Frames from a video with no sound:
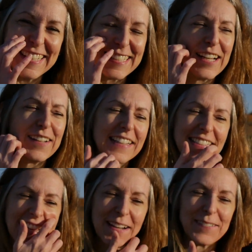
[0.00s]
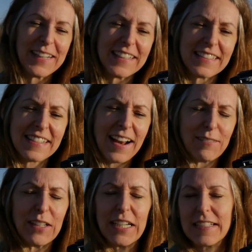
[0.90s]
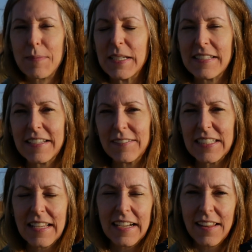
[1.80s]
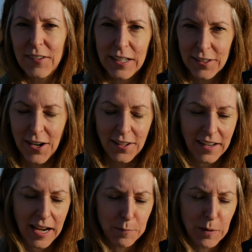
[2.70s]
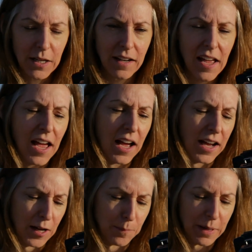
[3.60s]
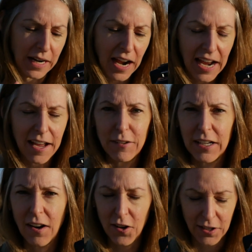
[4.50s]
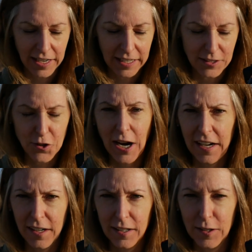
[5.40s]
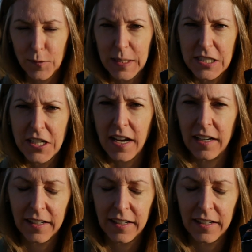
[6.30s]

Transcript: So this camera is not very expensive. It's like a $300 camera. But I have it on a tracker, which kind of